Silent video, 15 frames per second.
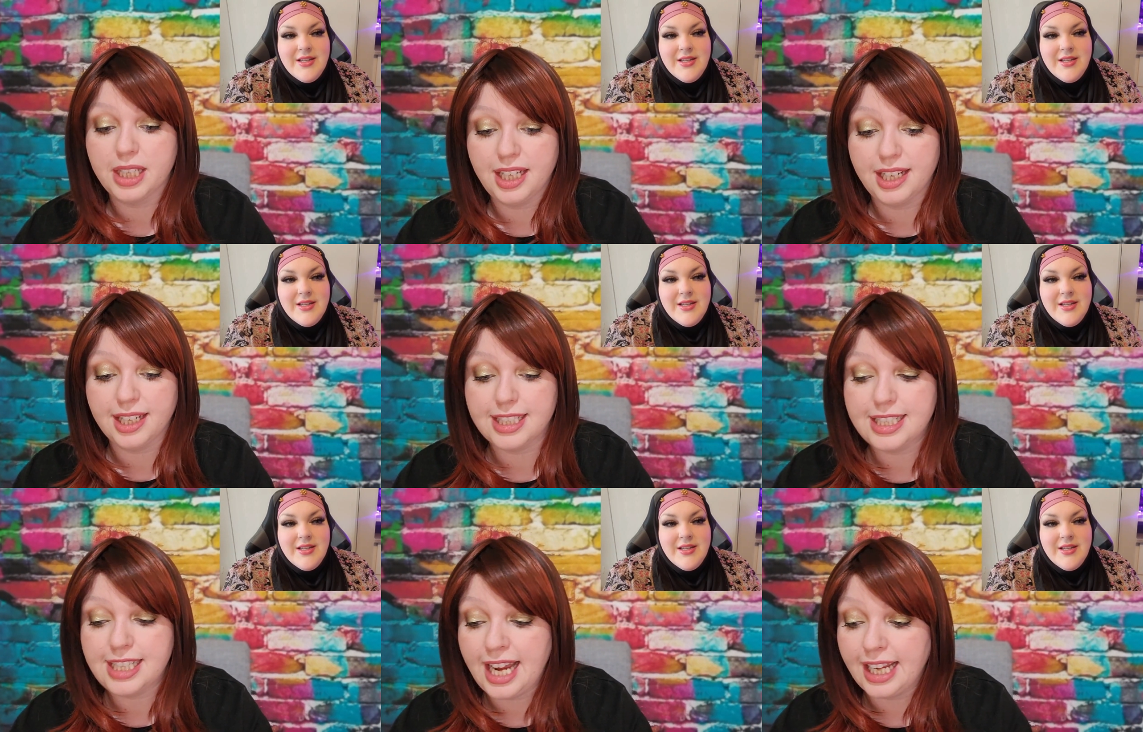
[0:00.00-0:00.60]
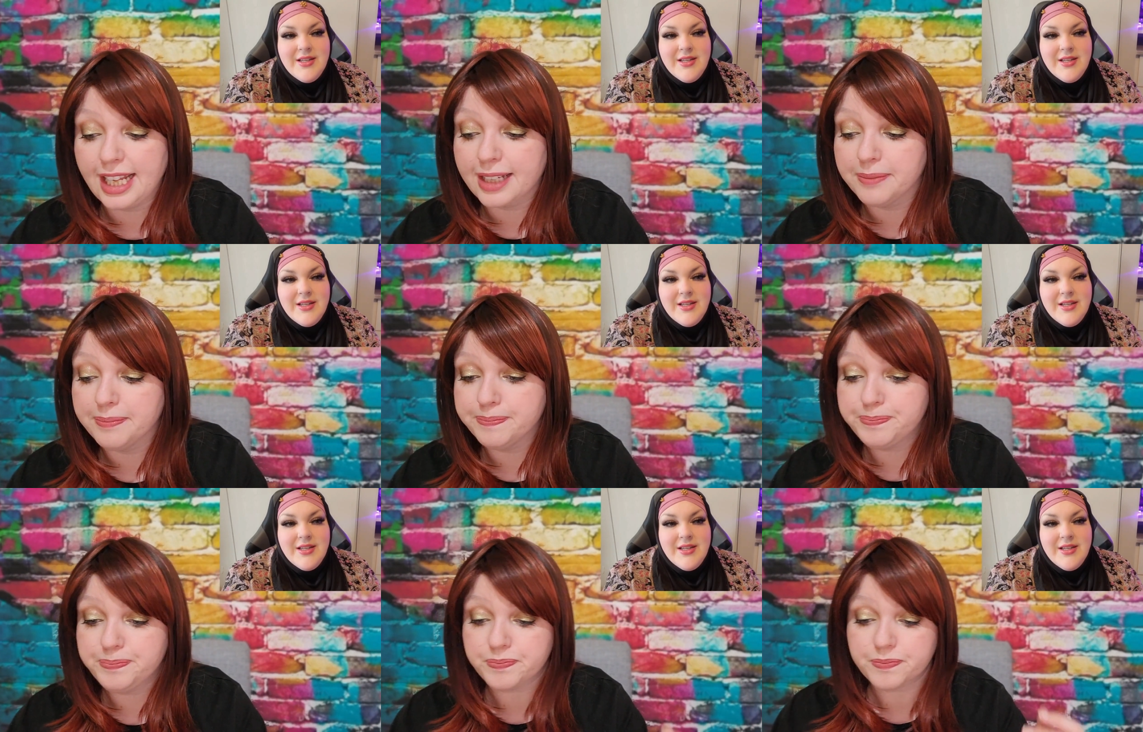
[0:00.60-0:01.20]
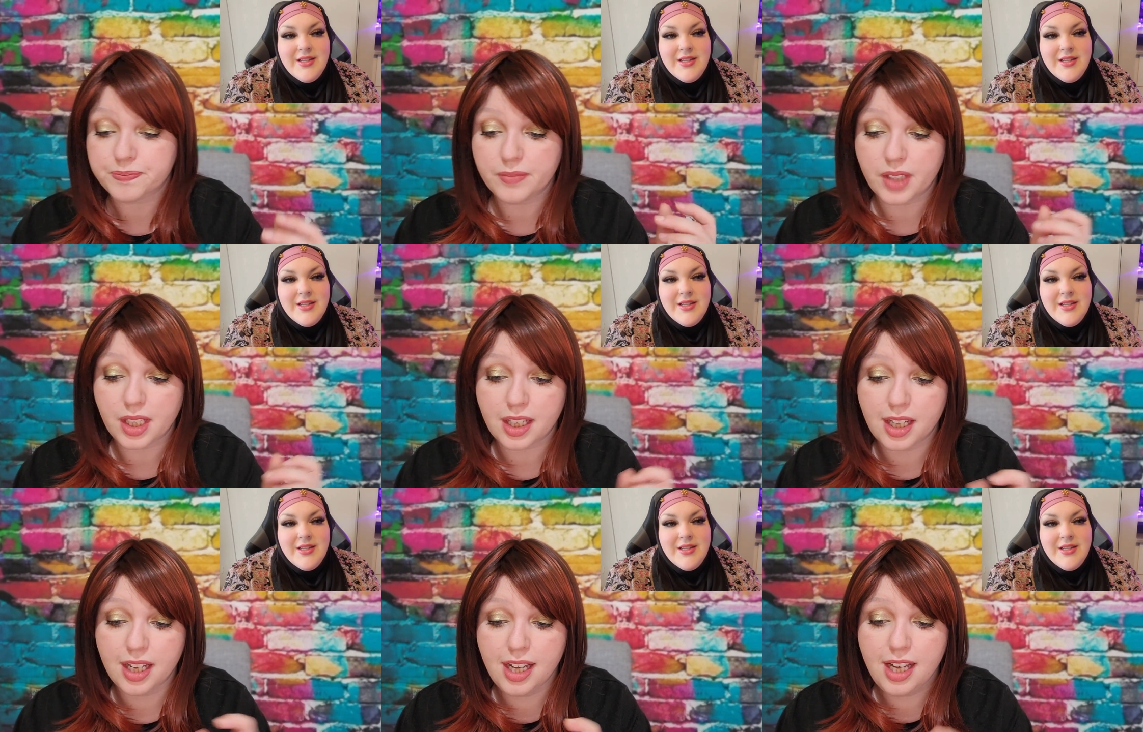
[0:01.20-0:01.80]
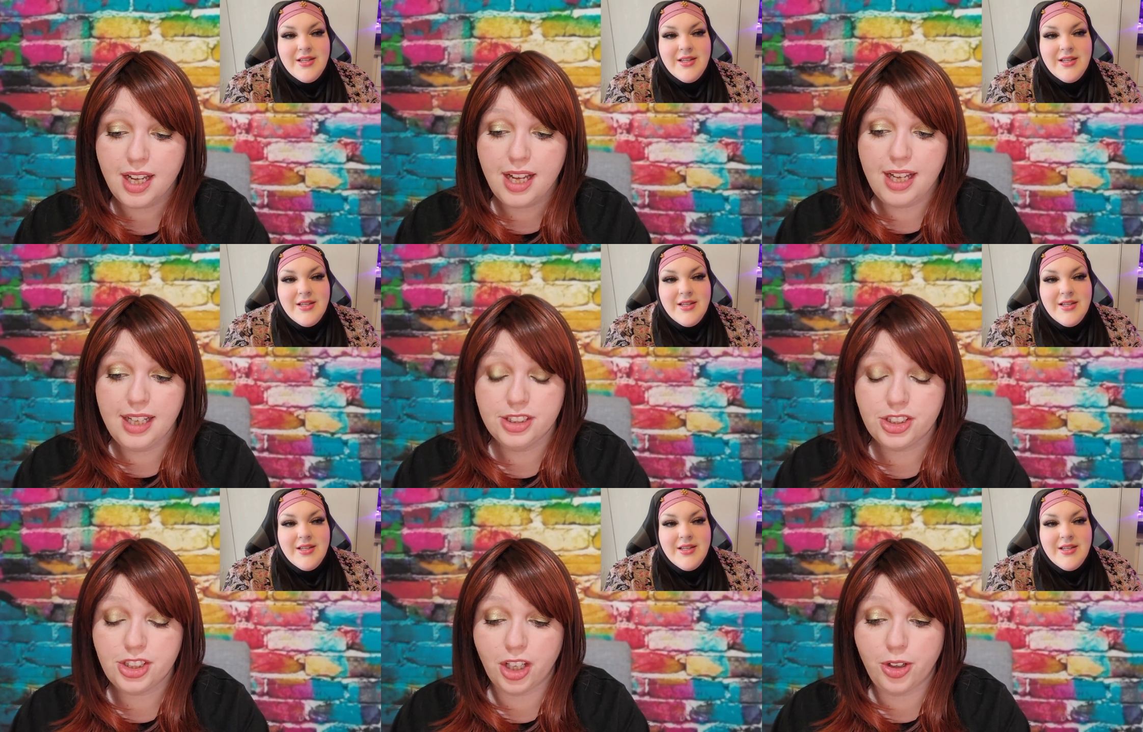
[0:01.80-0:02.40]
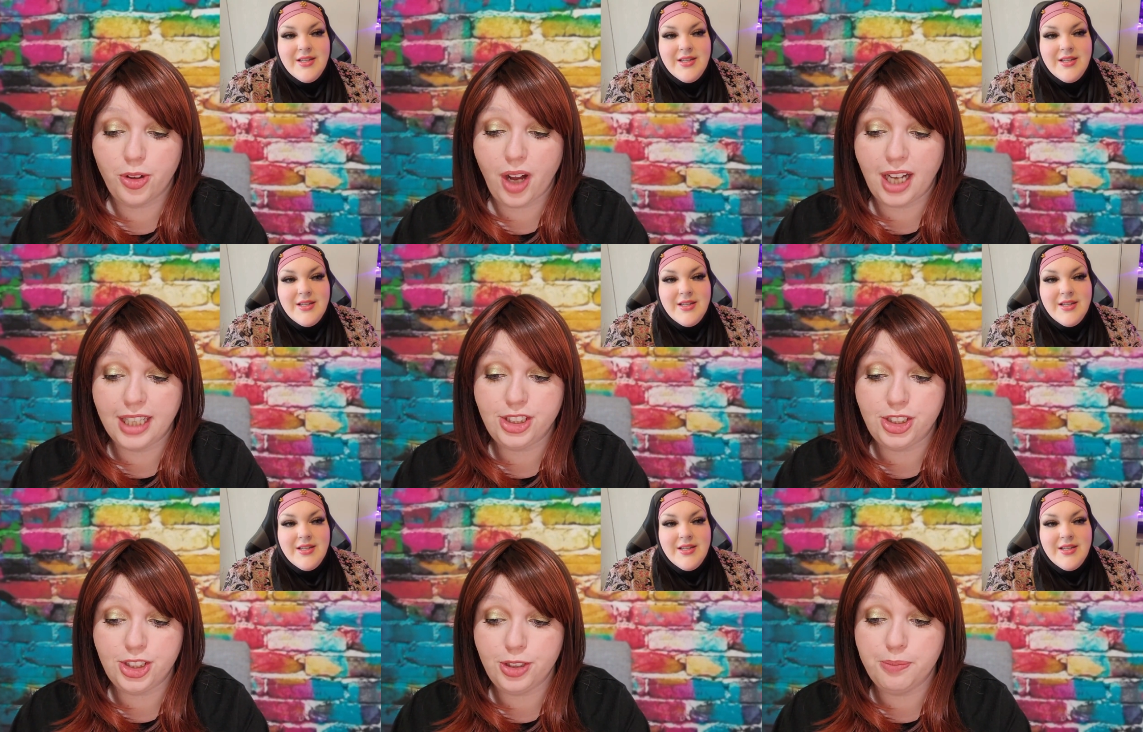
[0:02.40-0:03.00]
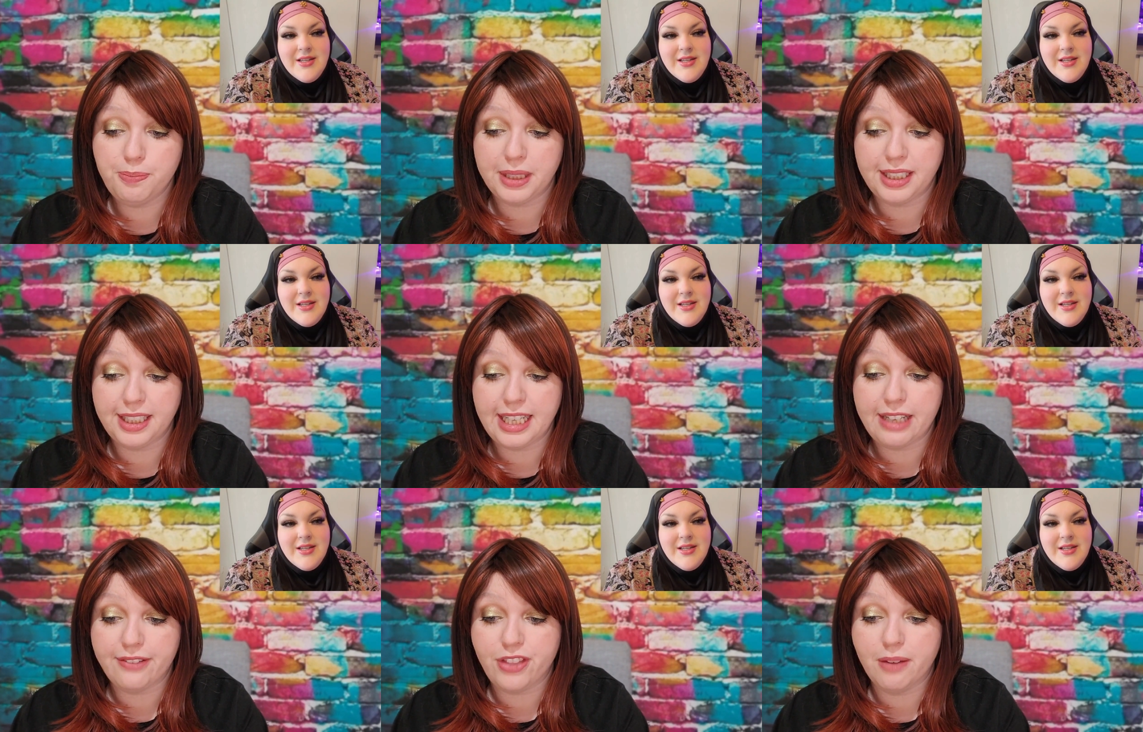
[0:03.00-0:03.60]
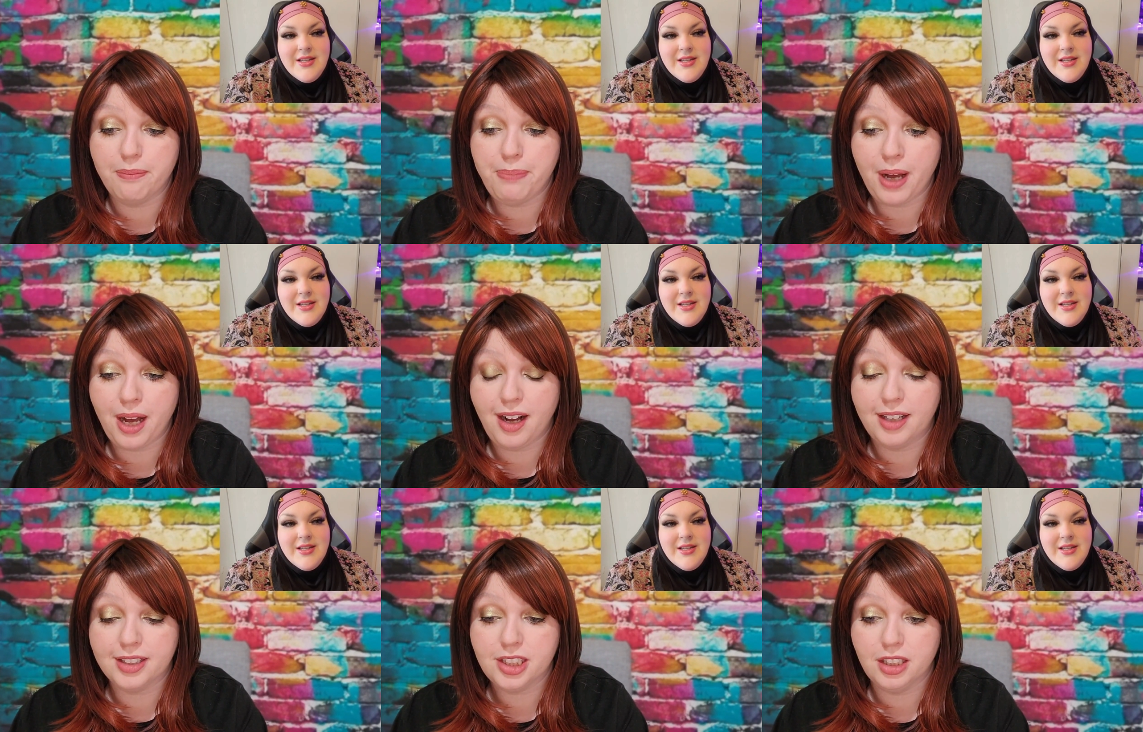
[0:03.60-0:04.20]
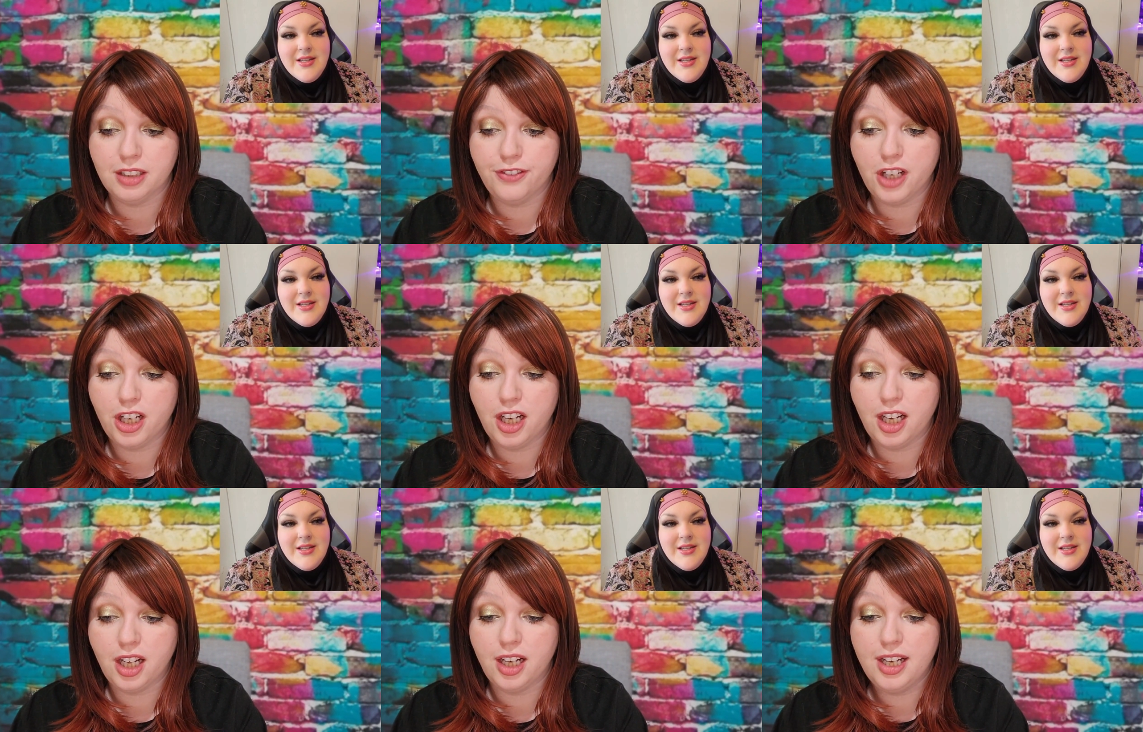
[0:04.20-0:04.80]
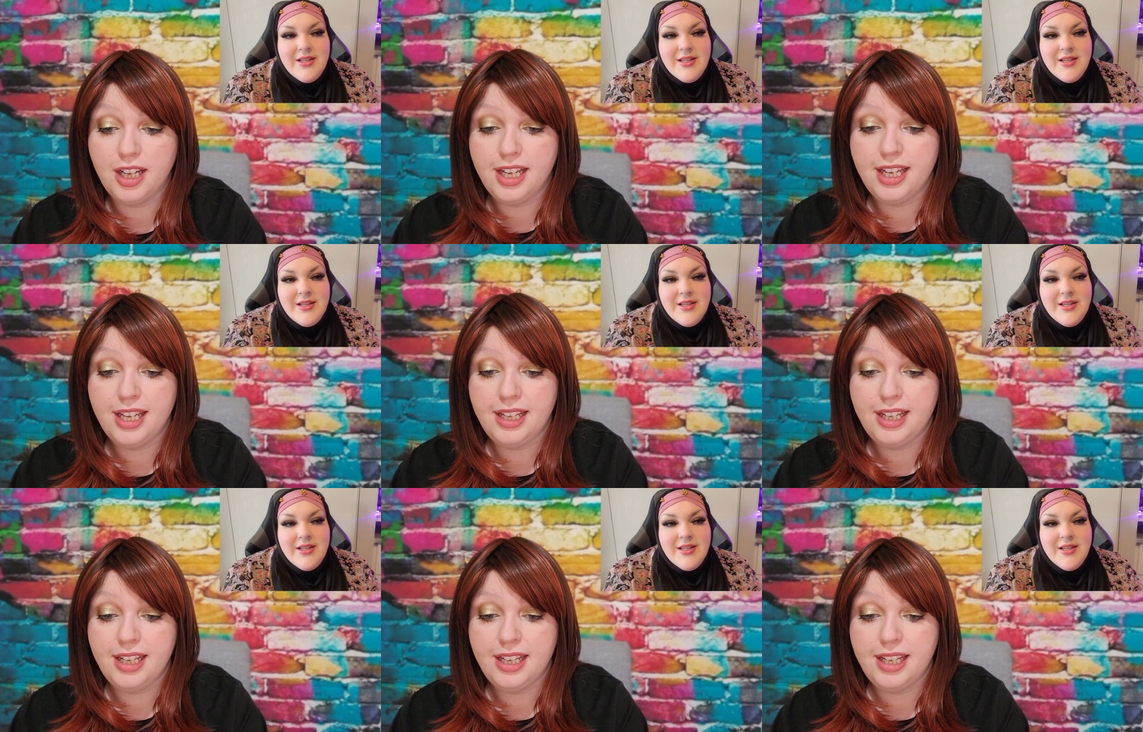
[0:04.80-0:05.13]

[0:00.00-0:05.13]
Speaker 1: I needed to take. So I do believe that part of her,